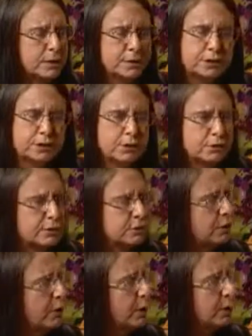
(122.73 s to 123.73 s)
the children
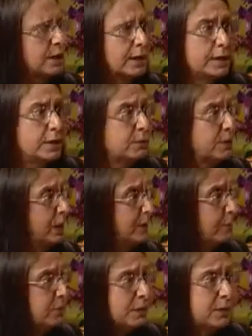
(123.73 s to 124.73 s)
talk, and I know that I've
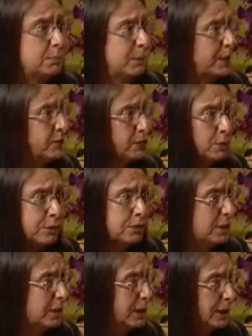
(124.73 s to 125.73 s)
visited many schools
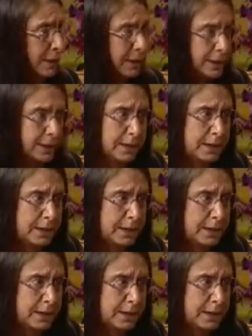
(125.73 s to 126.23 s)
in India, and